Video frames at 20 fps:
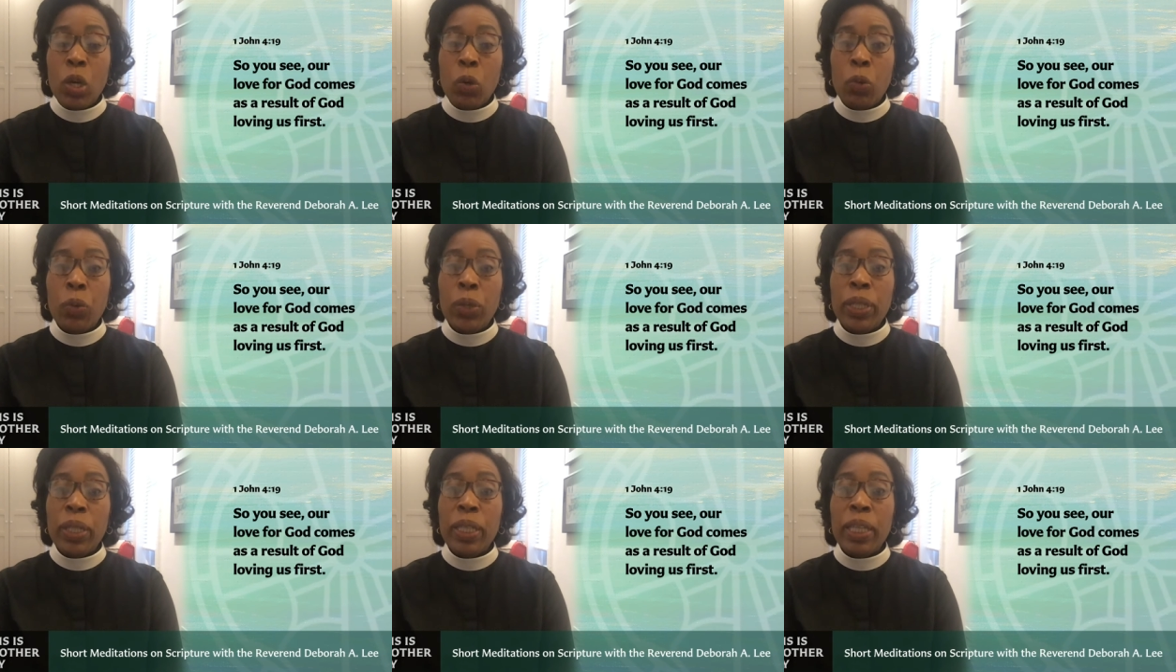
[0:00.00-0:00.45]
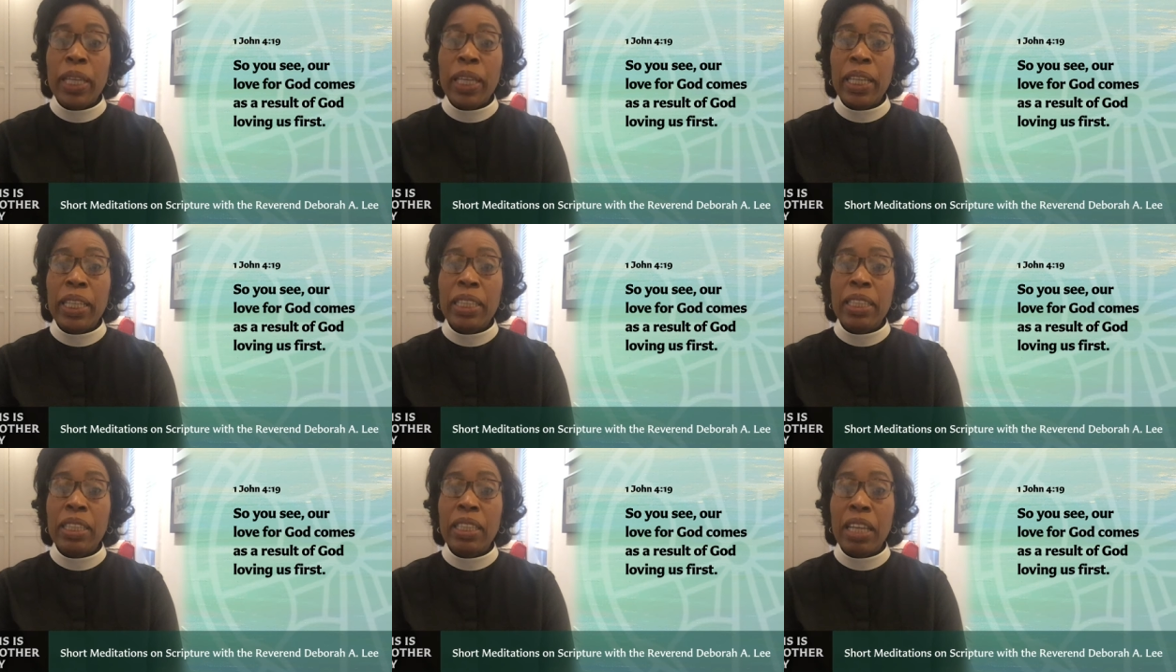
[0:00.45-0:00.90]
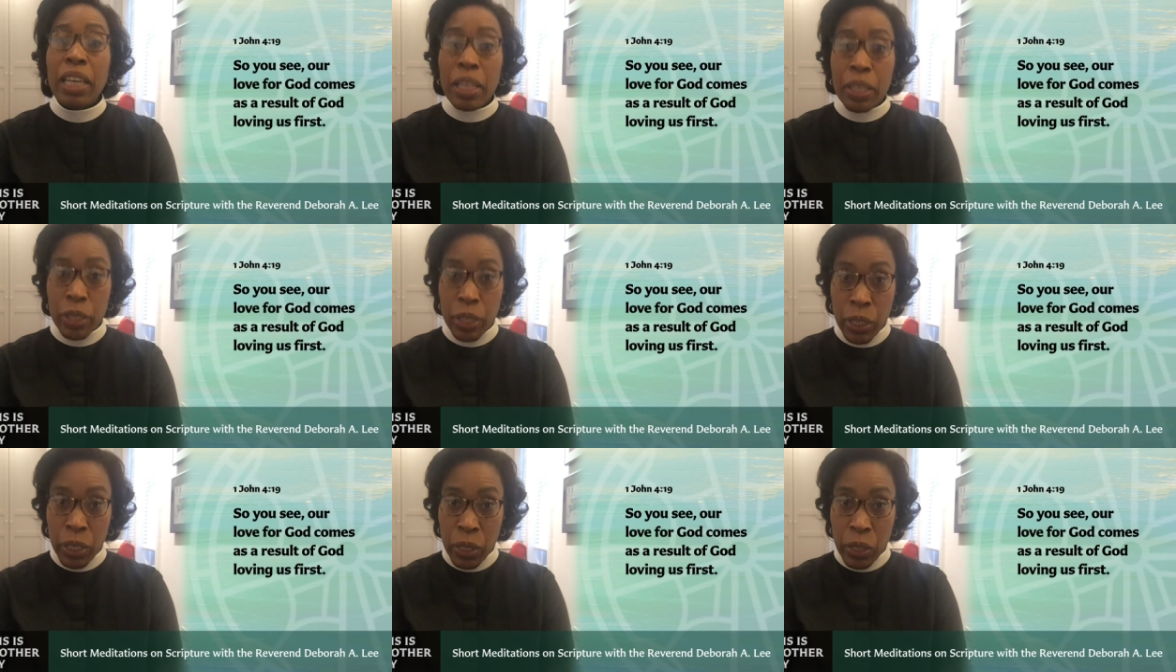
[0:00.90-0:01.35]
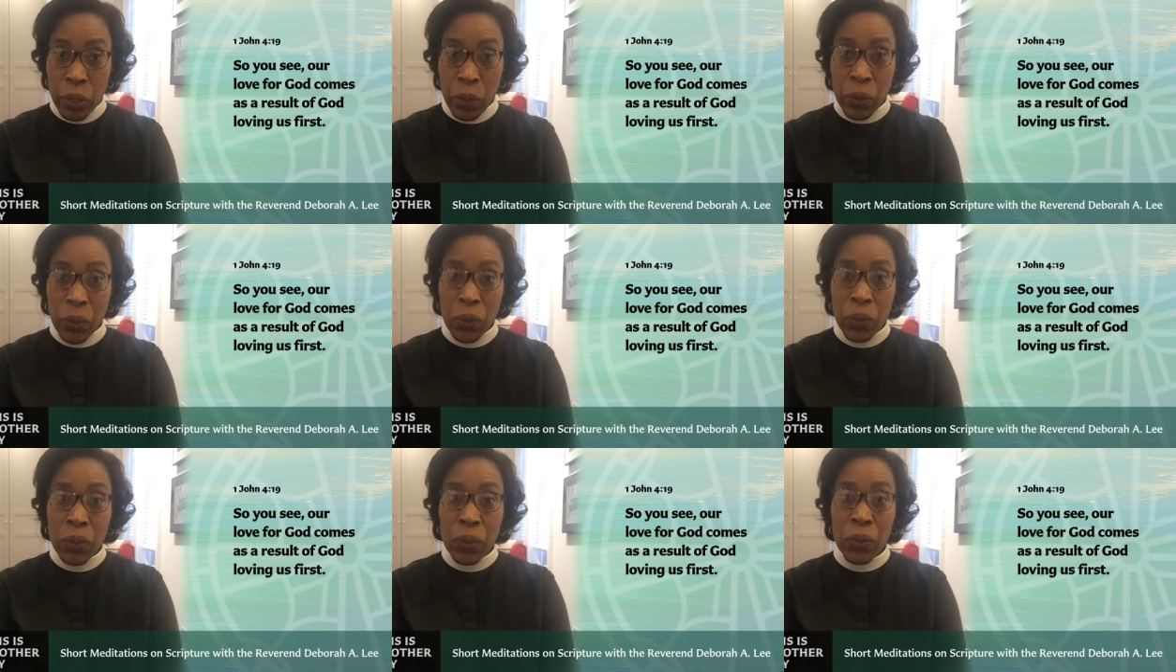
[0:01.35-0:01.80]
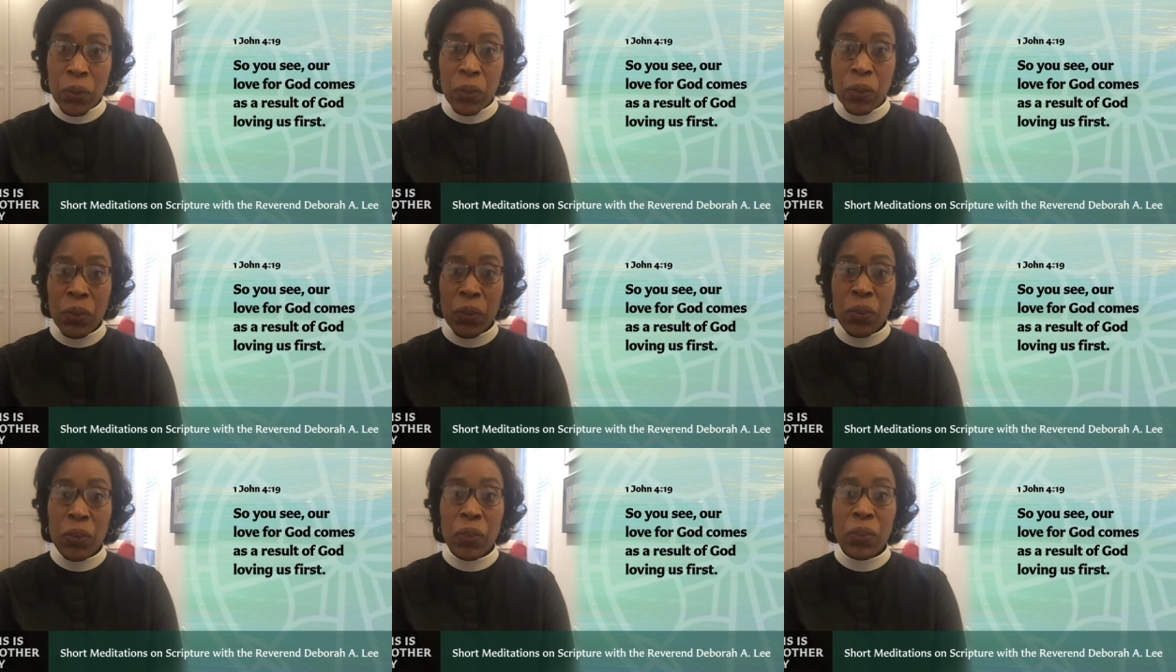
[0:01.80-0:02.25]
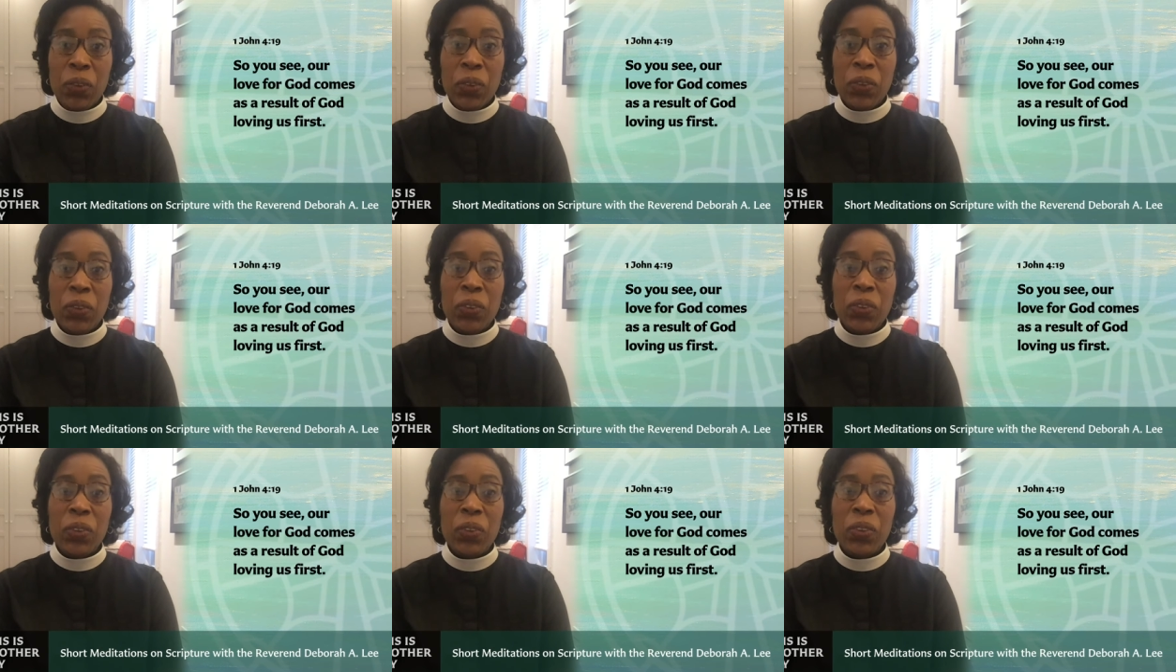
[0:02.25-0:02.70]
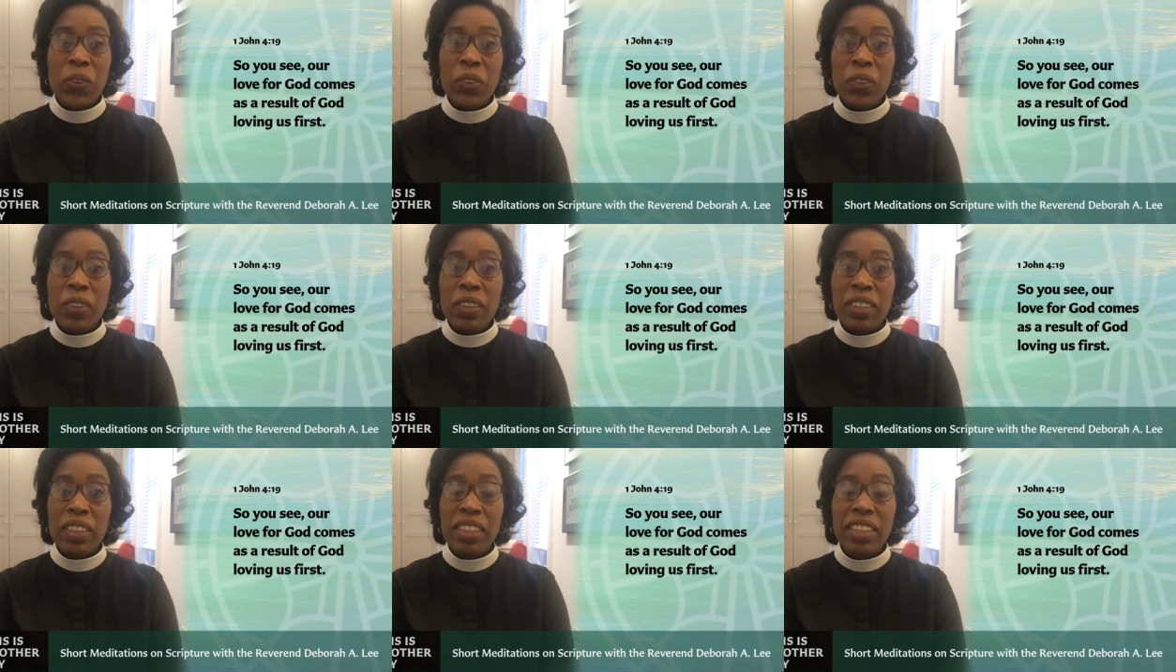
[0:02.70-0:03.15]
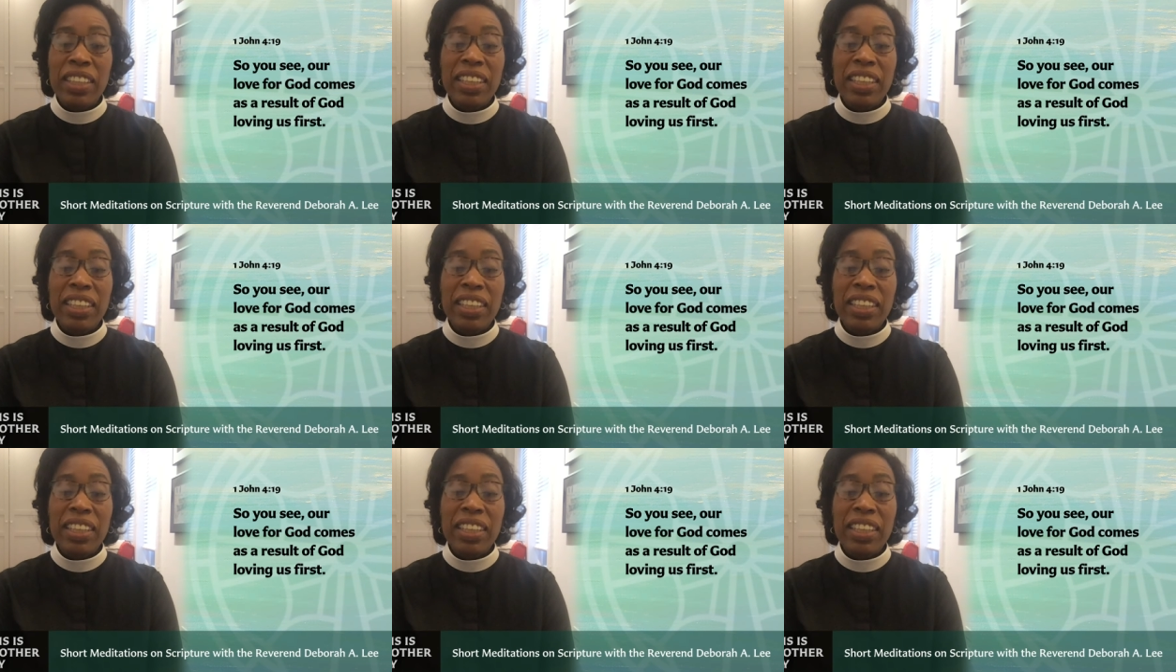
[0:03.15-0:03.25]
within the earth.